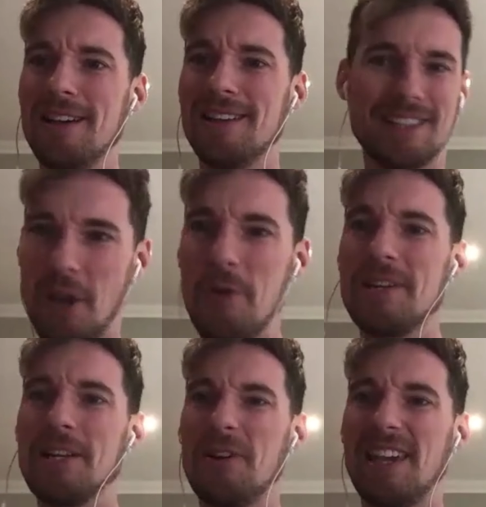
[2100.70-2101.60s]
and that it's
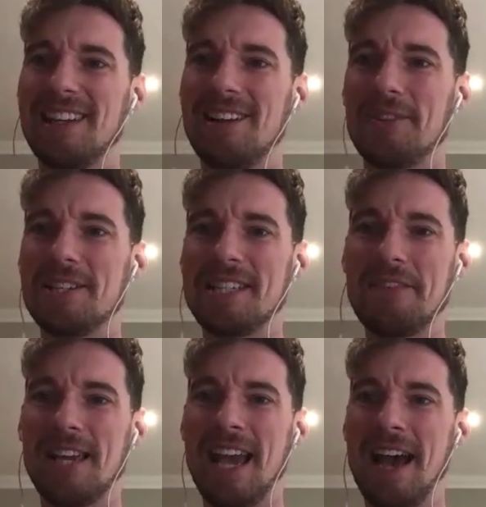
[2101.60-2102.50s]
only looking at it on the
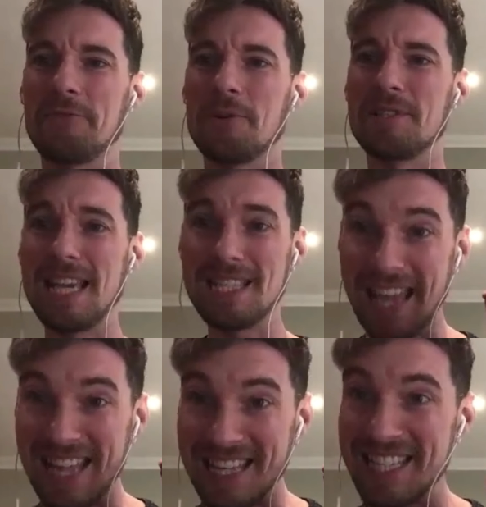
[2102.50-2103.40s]
TV afterwards is
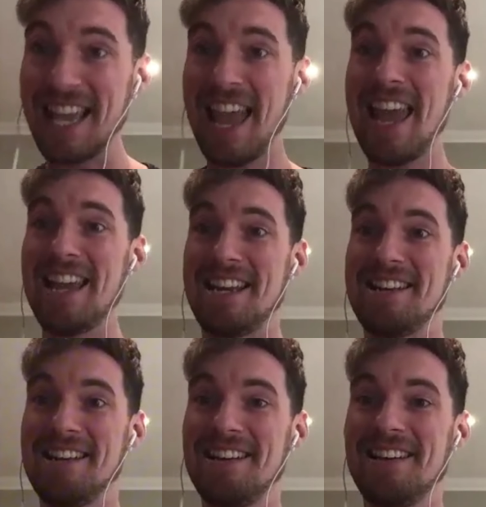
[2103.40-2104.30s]
insane.
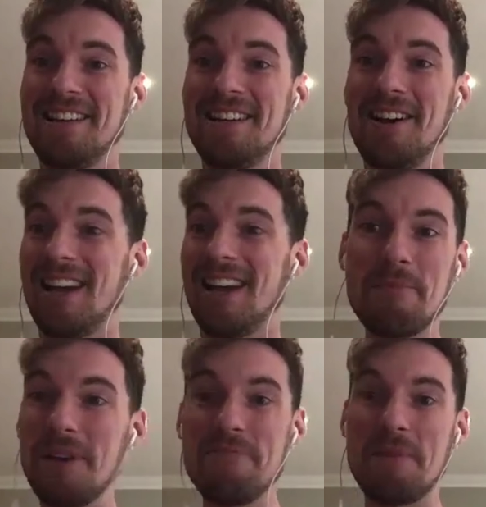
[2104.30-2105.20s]
I
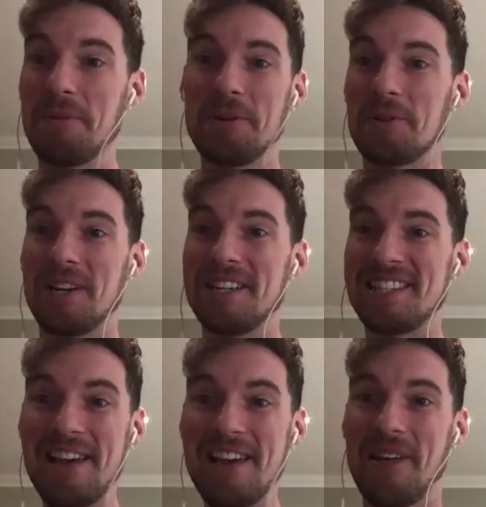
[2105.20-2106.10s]
can't believe people are trying to
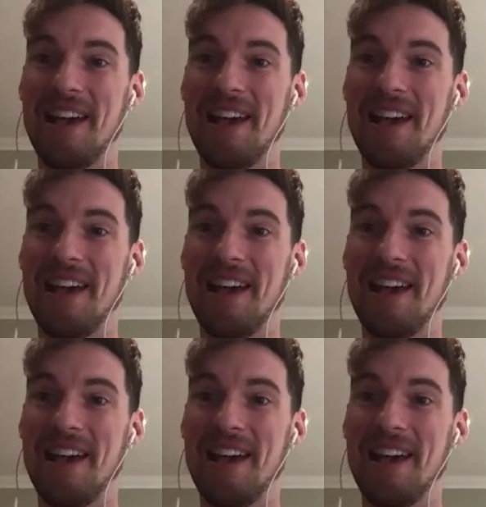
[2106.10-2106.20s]
sell